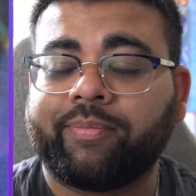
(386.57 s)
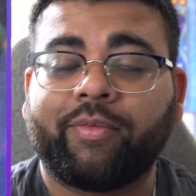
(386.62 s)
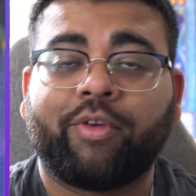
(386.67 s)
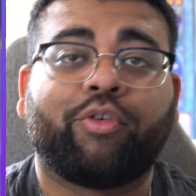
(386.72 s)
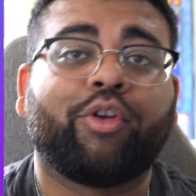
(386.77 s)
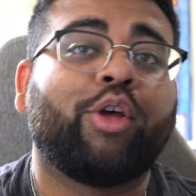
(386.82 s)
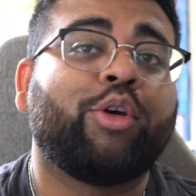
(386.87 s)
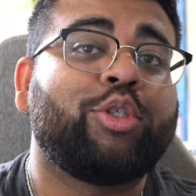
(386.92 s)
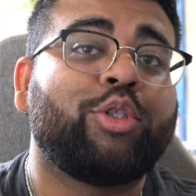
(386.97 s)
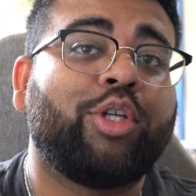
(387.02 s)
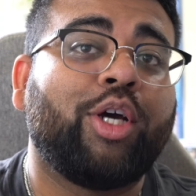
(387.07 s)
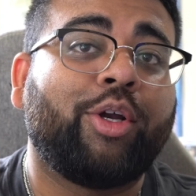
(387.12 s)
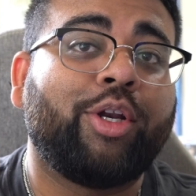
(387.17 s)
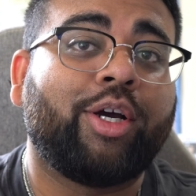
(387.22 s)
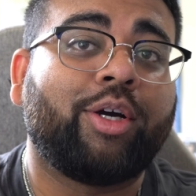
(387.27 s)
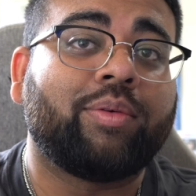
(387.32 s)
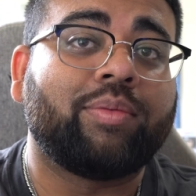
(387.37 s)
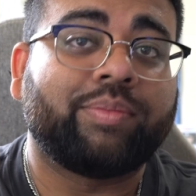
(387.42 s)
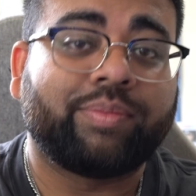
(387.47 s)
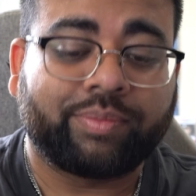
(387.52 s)
For those who don't
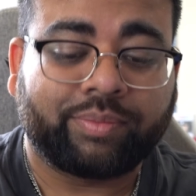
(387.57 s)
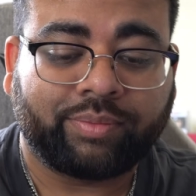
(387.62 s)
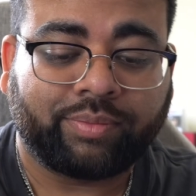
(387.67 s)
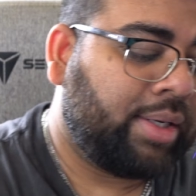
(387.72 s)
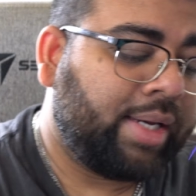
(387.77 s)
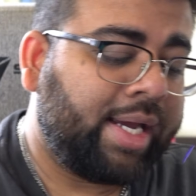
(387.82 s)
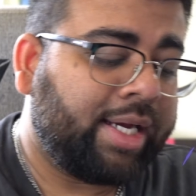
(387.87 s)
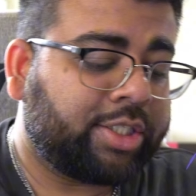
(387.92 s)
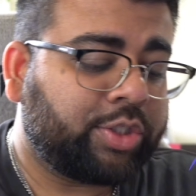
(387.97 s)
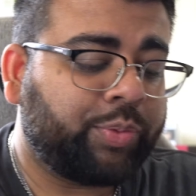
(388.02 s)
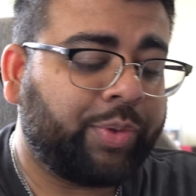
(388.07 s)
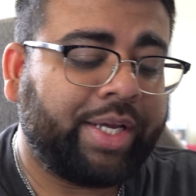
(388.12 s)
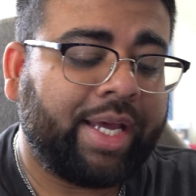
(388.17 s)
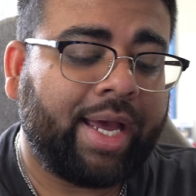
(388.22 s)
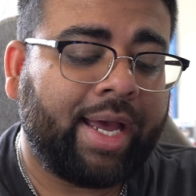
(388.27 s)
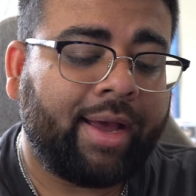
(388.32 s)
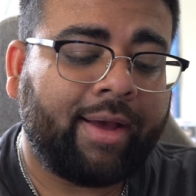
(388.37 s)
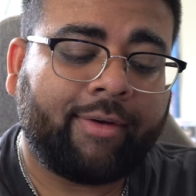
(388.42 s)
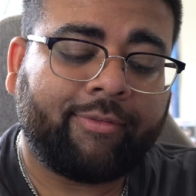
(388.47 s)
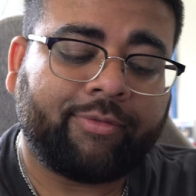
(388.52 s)
know. Next we
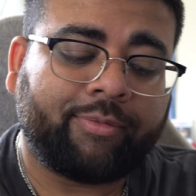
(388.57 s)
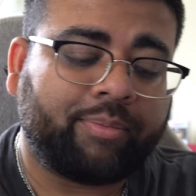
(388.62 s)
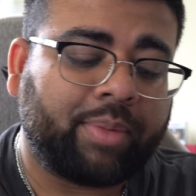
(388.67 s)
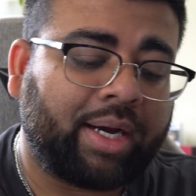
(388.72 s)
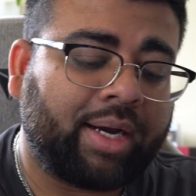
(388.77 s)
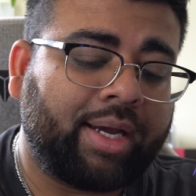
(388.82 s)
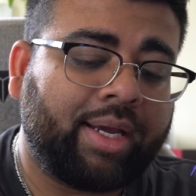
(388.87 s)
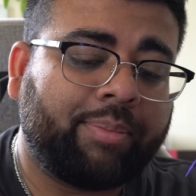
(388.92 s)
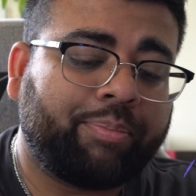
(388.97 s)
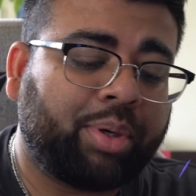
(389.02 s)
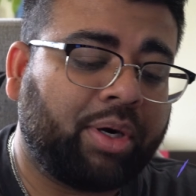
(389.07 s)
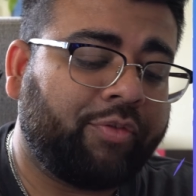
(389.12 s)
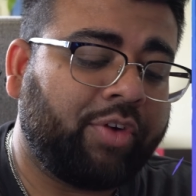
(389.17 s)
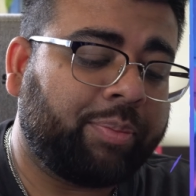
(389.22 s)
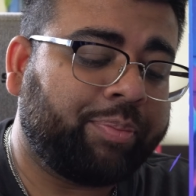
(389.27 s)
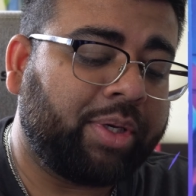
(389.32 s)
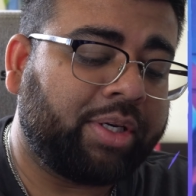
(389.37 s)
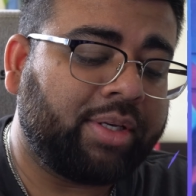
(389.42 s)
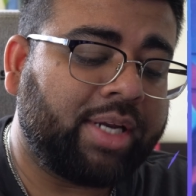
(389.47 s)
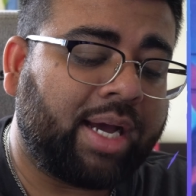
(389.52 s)
have my
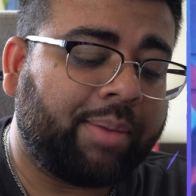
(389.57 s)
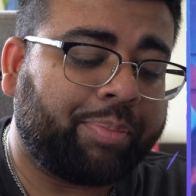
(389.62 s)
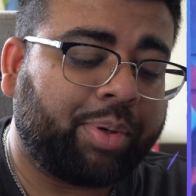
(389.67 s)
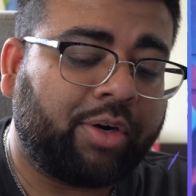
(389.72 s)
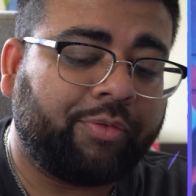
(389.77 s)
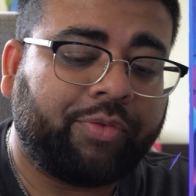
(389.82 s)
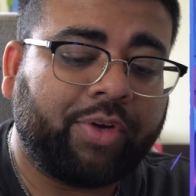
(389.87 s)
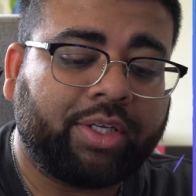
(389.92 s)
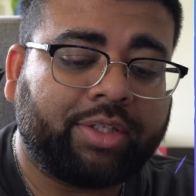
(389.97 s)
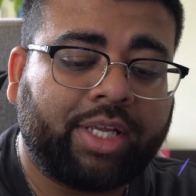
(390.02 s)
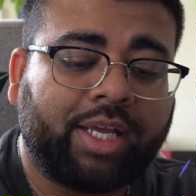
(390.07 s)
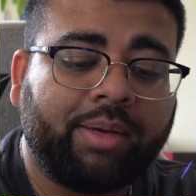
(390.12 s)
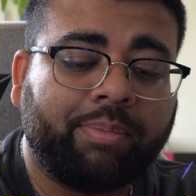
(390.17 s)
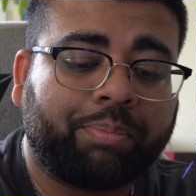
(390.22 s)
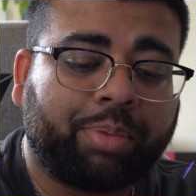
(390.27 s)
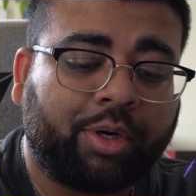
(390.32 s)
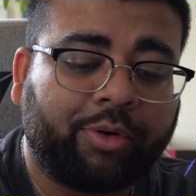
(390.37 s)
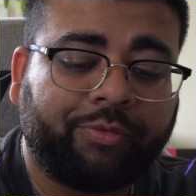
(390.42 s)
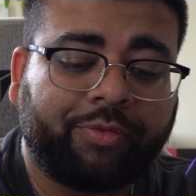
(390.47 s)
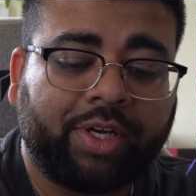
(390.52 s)
perfect but not perfect,
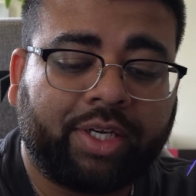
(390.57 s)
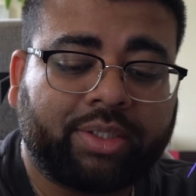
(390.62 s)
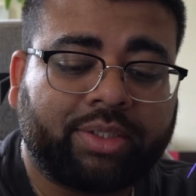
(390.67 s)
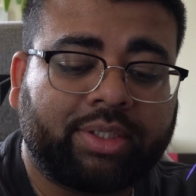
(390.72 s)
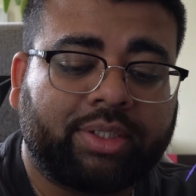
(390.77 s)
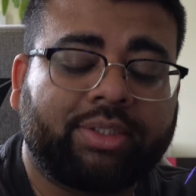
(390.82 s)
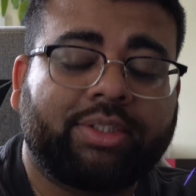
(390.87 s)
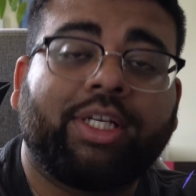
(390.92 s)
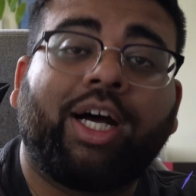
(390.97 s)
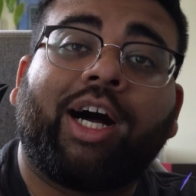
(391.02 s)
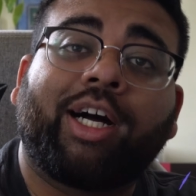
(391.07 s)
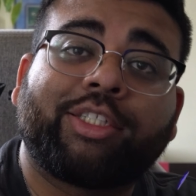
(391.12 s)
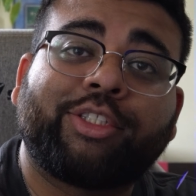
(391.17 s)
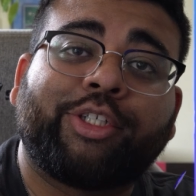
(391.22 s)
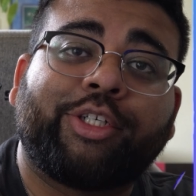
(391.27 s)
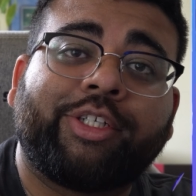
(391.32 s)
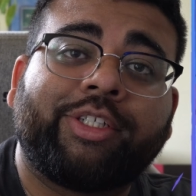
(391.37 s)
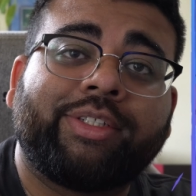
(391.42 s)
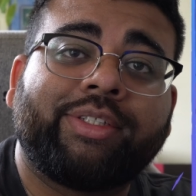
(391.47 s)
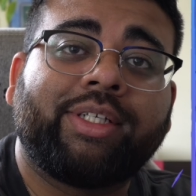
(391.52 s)
imperfect
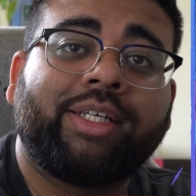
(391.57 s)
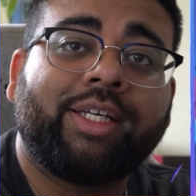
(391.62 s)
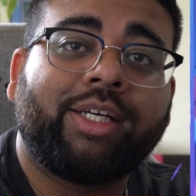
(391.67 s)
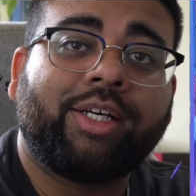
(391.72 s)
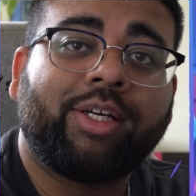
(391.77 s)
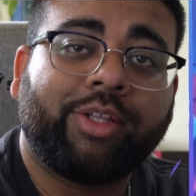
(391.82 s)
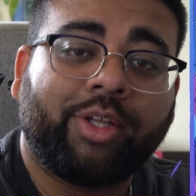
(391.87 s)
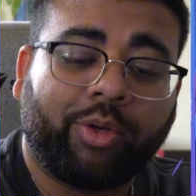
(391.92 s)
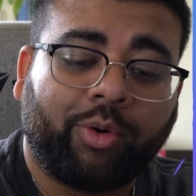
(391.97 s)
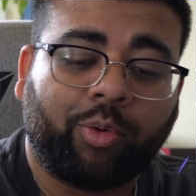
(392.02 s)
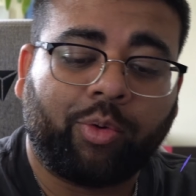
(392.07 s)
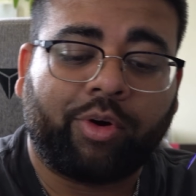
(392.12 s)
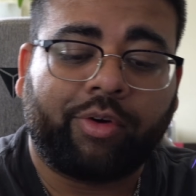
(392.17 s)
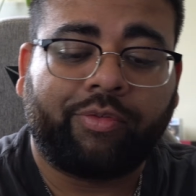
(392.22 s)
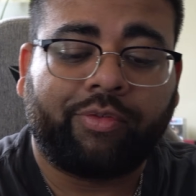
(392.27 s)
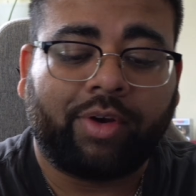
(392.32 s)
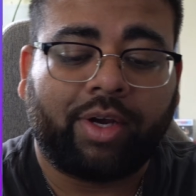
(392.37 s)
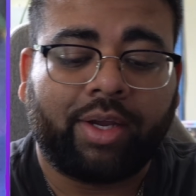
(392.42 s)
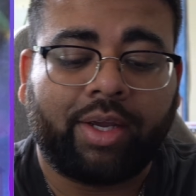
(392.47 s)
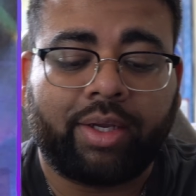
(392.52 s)
Nocturne the
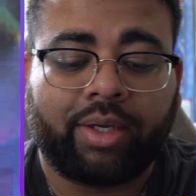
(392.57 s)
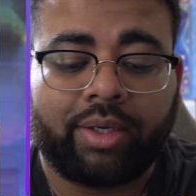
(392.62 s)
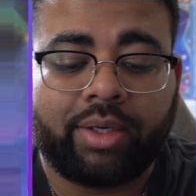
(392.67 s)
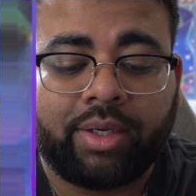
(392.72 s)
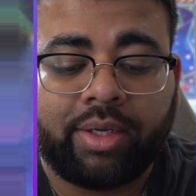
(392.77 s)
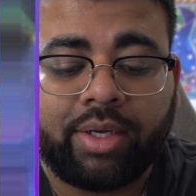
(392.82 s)
Horrifying.